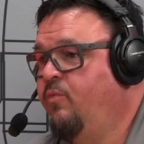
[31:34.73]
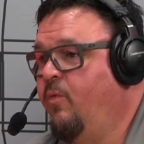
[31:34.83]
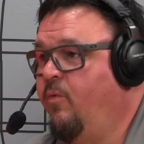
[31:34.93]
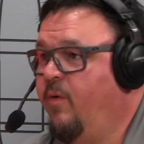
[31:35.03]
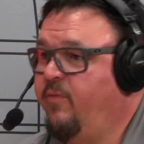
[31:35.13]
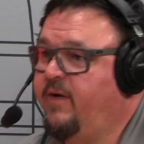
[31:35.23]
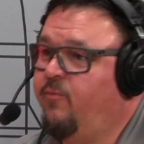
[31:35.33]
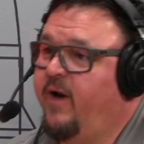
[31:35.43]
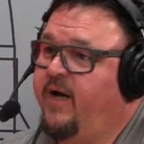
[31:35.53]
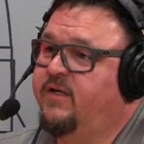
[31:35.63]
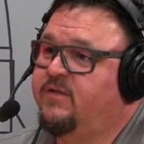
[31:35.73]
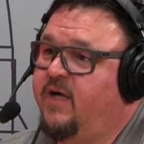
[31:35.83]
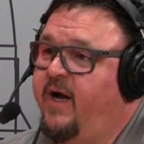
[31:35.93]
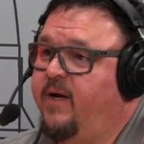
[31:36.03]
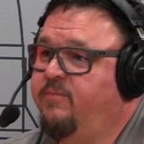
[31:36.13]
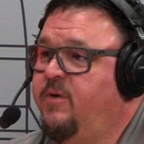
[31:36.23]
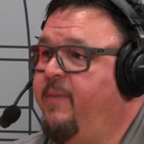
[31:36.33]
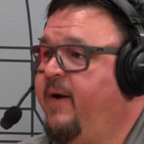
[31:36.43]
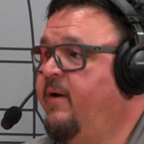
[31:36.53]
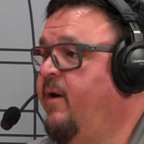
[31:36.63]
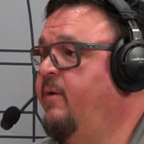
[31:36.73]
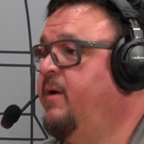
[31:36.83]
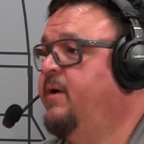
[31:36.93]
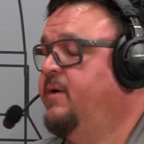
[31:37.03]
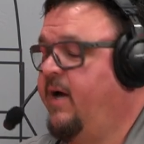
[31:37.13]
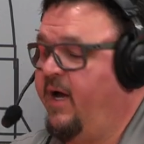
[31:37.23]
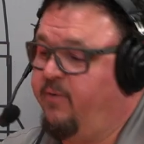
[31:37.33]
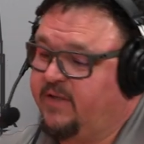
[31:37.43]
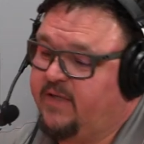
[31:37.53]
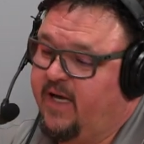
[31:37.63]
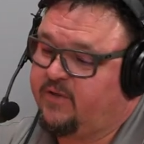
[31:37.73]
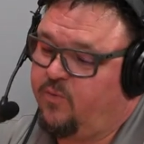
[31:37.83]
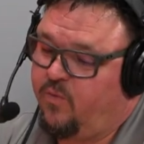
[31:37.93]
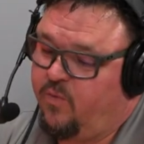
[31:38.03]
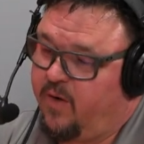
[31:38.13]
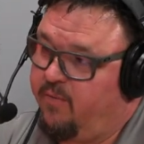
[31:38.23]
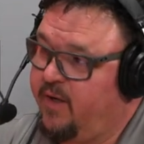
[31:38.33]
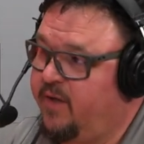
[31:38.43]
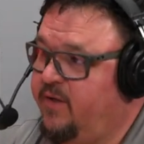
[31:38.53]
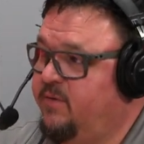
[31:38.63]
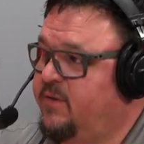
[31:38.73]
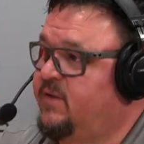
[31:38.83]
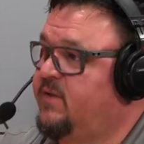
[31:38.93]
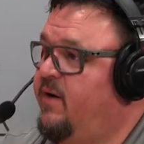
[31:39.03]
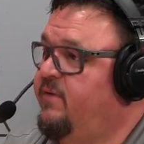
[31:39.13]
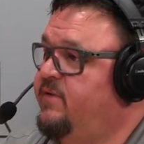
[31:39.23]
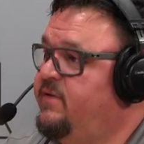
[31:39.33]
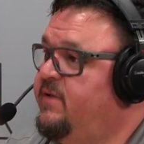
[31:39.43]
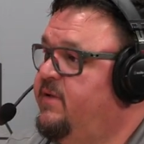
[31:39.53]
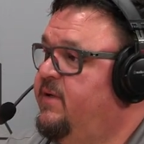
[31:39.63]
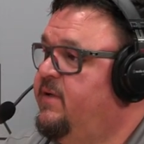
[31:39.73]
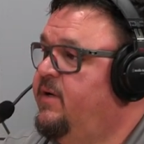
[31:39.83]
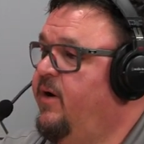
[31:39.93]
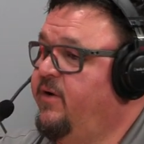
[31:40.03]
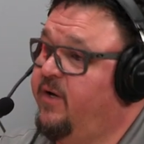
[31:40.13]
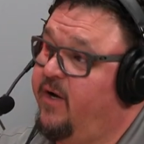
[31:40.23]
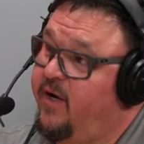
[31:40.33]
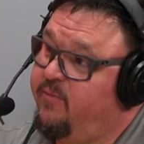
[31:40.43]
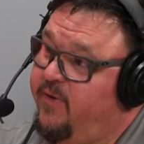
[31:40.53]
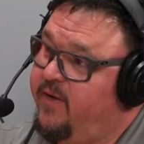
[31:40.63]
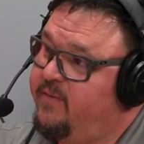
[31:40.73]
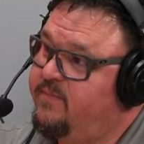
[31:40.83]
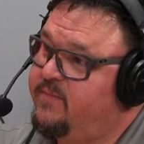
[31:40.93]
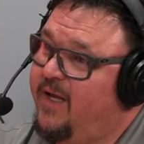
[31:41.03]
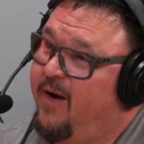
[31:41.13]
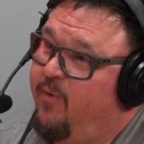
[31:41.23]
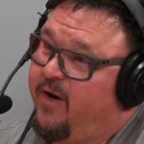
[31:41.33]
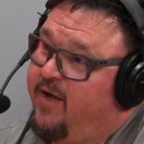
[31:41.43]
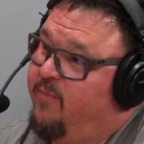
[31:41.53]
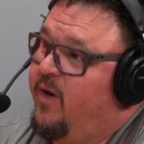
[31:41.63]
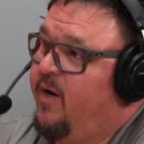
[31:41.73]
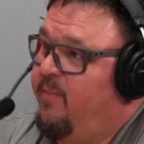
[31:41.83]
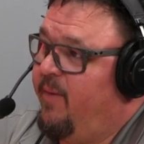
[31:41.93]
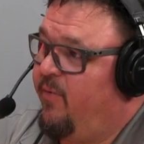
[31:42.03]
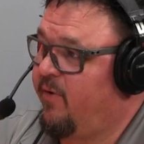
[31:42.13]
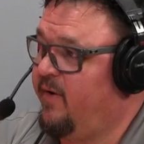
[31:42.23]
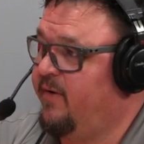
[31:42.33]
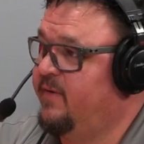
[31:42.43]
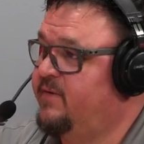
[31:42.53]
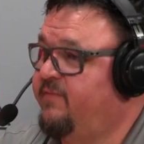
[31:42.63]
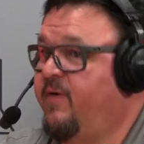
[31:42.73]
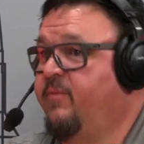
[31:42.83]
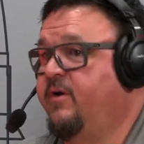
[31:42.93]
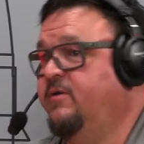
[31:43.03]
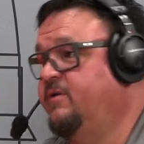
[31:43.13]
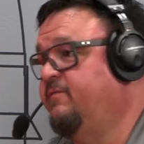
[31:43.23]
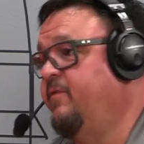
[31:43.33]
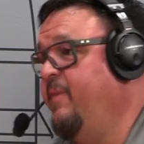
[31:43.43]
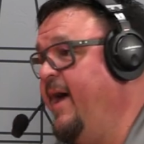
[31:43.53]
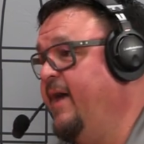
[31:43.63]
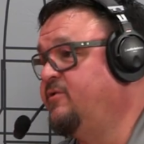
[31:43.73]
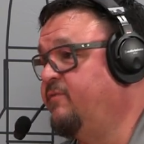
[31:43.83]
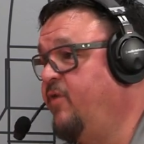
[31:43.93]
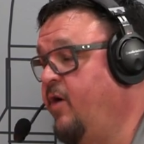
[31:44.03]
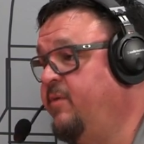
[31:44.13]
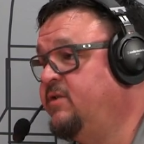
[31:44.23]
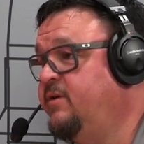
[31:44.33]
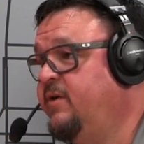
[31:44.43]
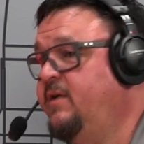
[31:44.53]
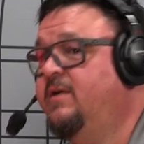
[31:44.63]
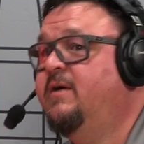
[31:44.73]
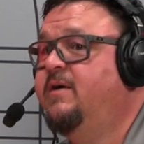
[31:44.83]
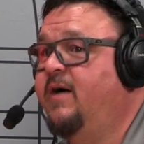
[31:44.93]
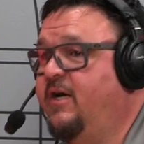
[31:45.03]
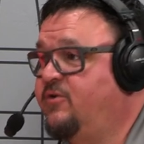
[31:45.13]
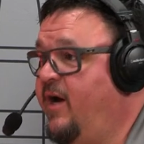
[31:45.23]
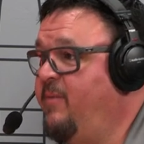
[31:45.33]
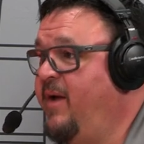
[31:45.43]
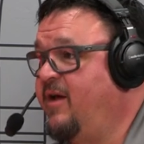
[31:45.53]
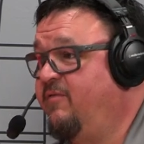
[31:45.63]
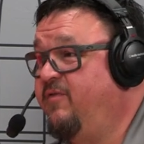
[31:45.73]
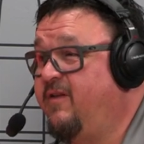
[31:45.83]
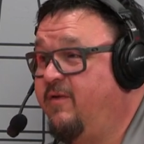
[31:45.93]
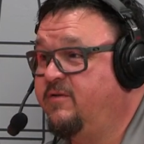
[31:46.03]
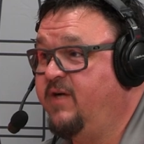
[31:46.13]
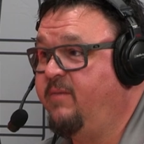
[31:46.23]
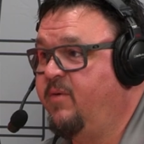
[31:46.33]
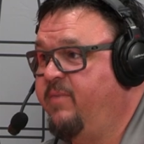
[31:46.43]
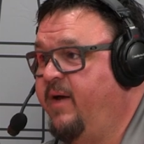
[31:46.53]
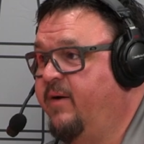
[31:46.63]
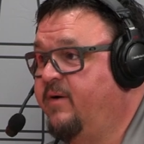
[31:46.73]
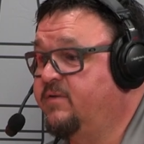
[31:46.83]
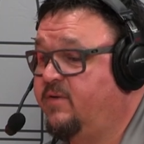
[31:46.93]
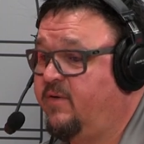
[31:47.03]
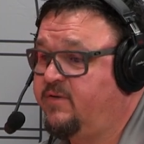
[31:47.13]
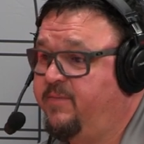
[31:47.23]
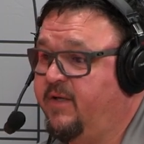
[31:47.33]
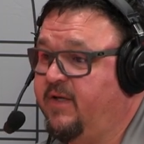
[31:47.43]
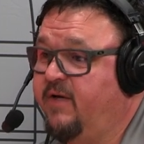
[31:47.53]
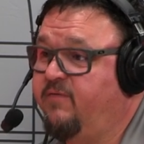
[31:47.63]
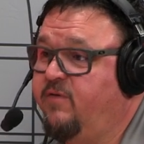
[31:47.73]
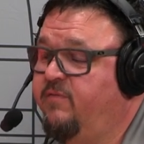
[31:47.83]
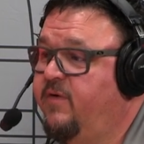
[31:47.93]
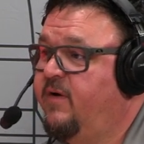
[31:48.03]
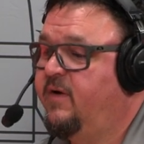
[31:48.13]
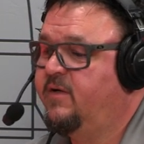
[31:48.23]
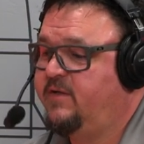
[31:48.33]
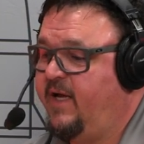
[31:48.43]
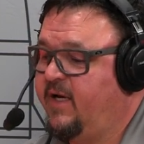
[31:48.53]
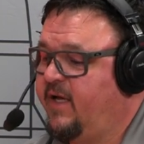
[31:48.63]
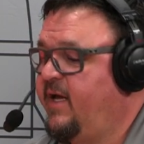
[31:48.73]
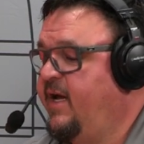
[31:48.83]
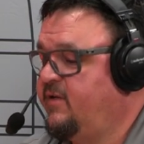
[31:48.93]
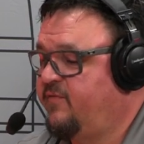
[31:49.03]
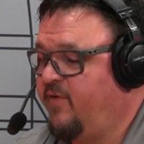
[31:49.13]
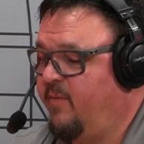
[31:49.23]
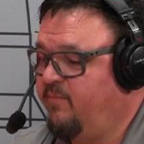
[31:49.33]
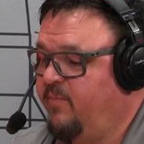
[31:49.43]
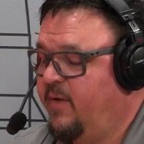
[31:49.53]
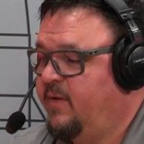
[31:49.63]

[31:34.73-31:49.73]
when we when I design them, depending on, I always ask, well, what are we going to do with this cartridge? Are you going to hunt with it? Then I want to give them a little bit more clearance. If I'm going to use it for match or varmint shooting, I try to make it fit their chamber better, because ultimately, if you've taken a case from